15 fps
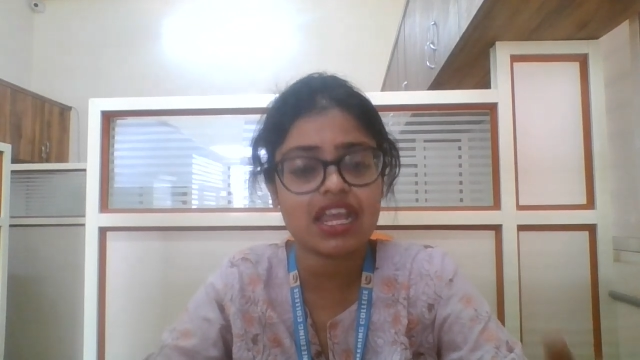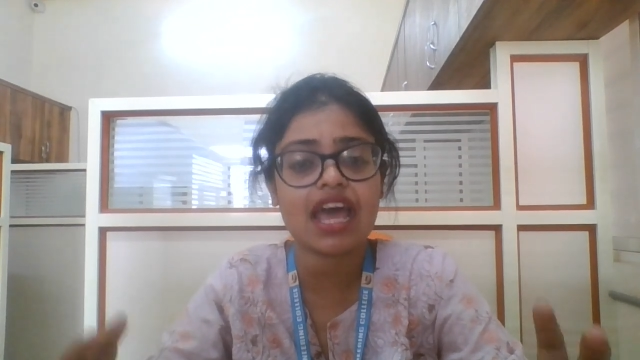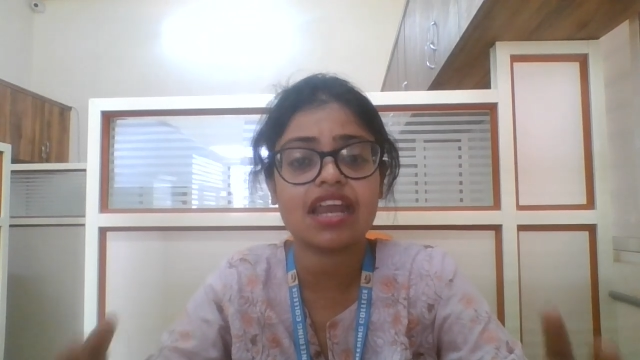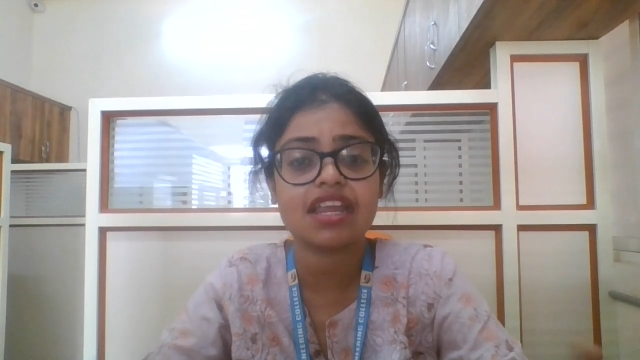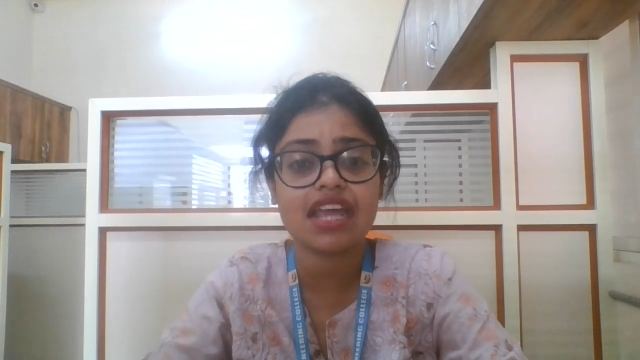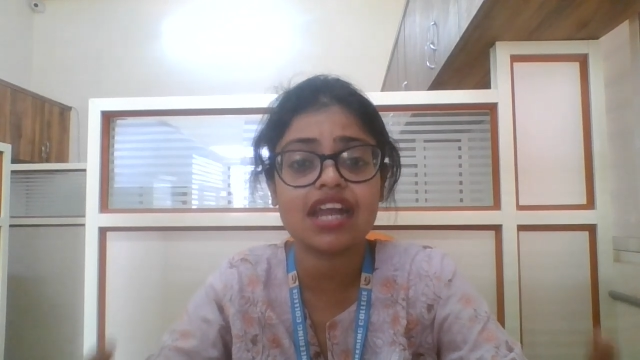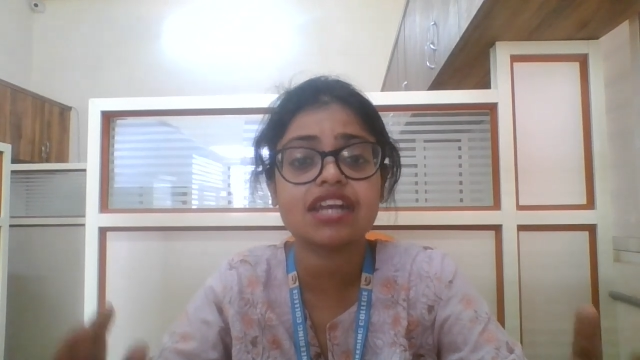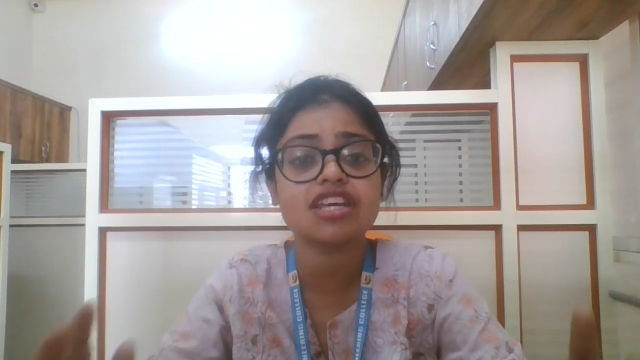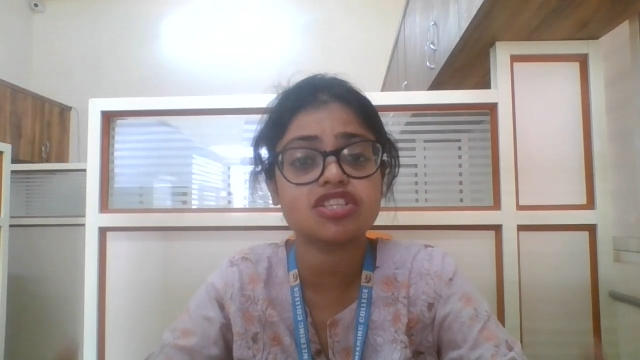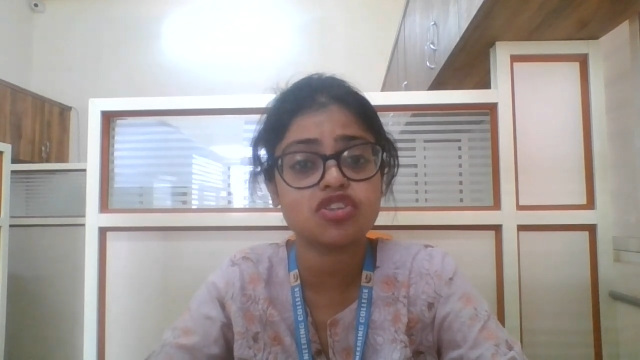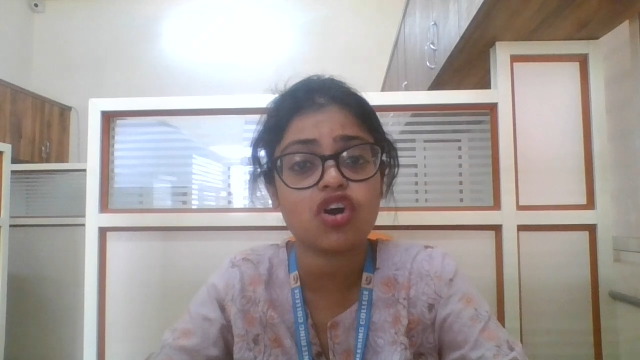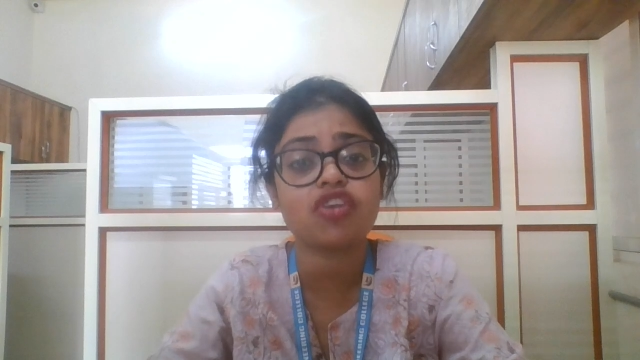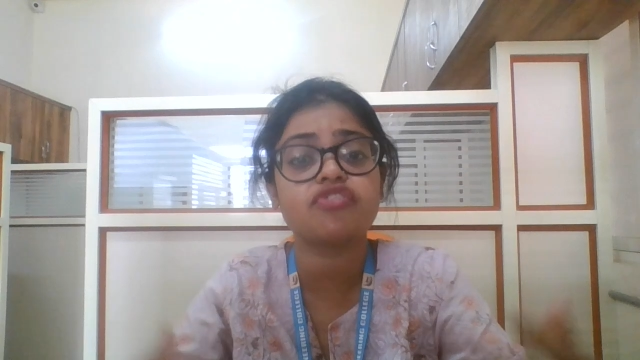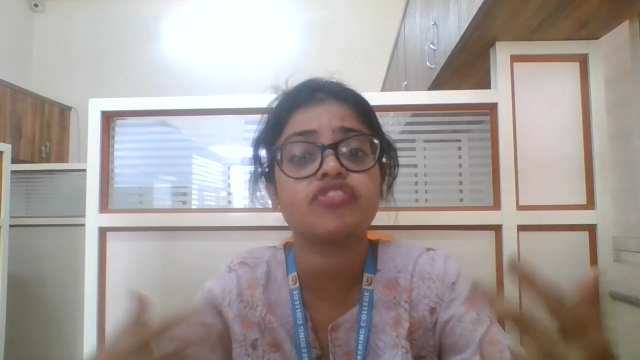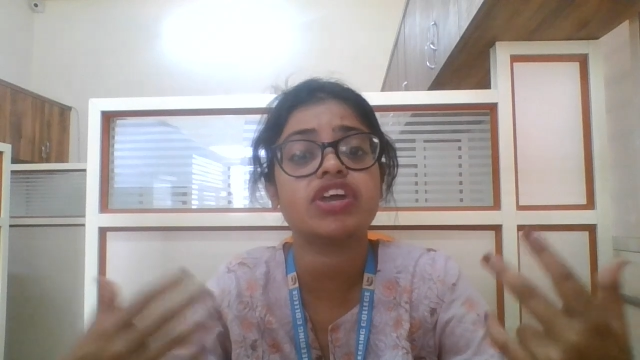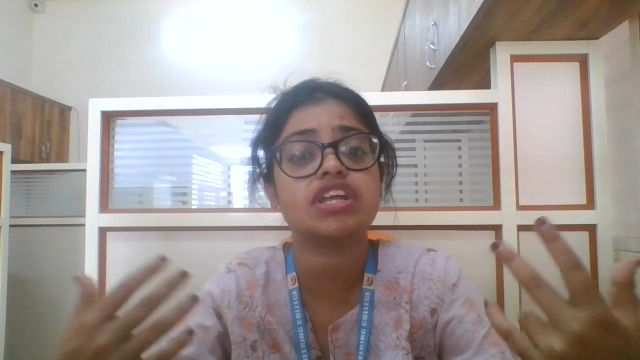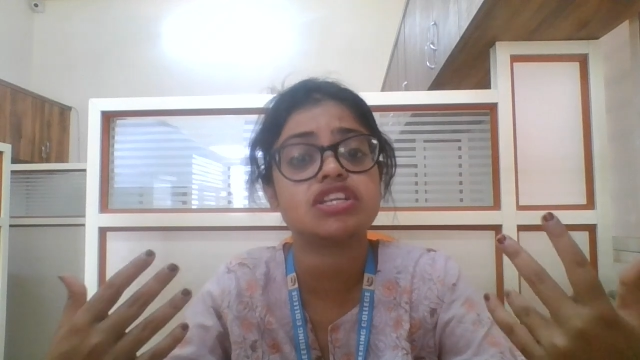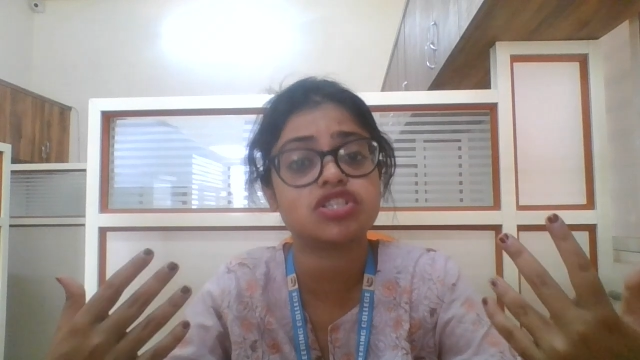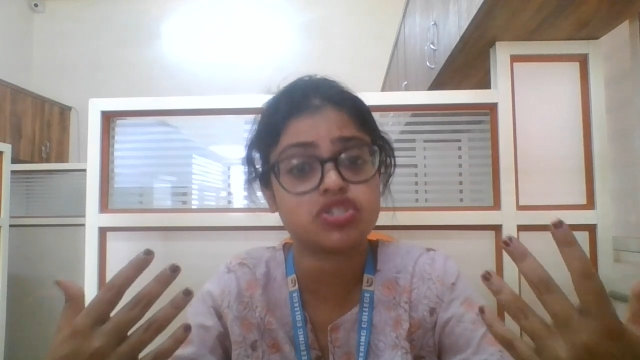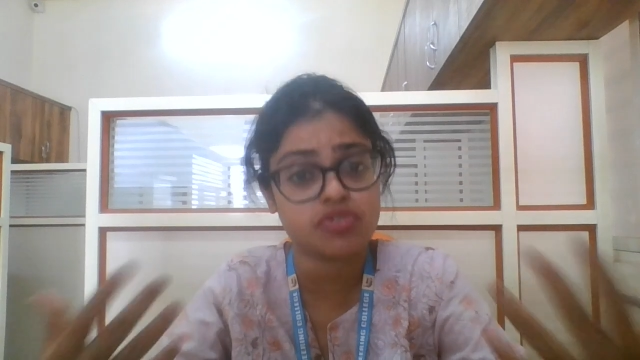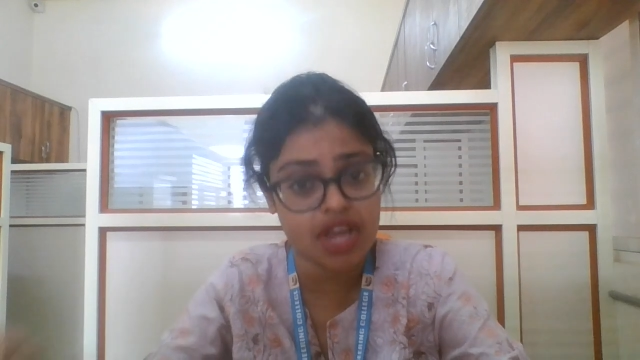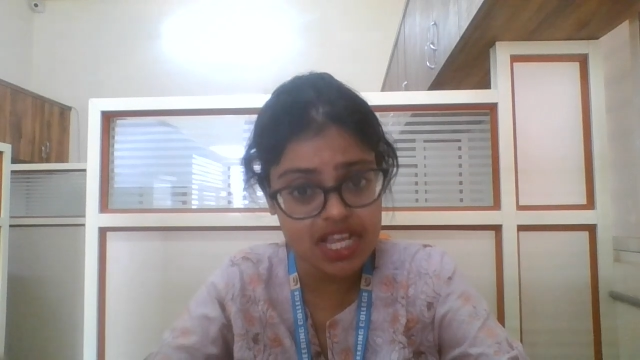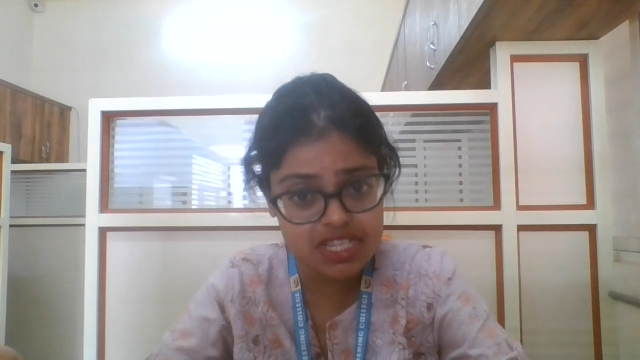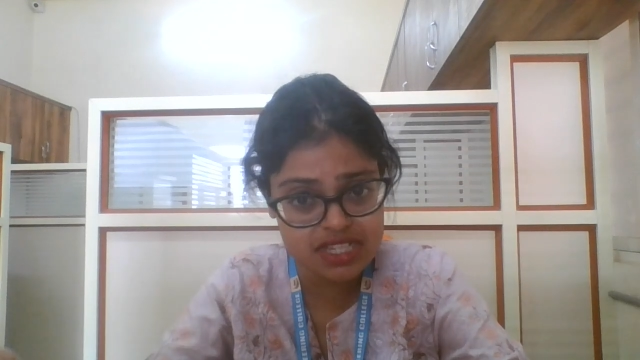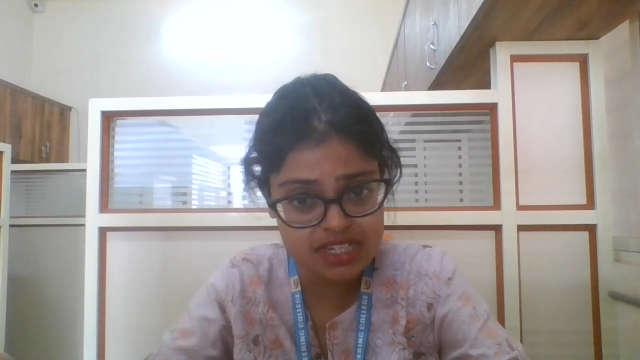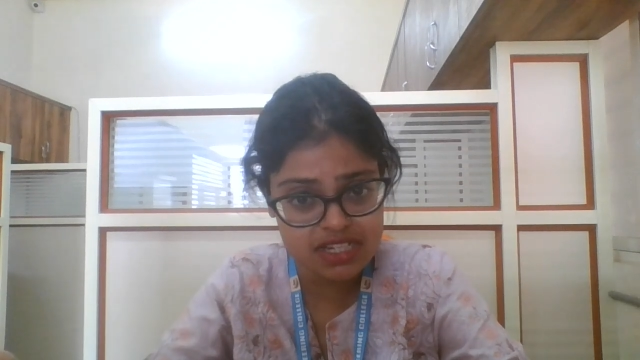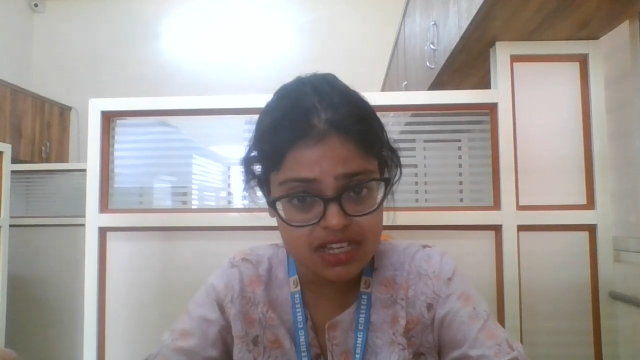and it is of interest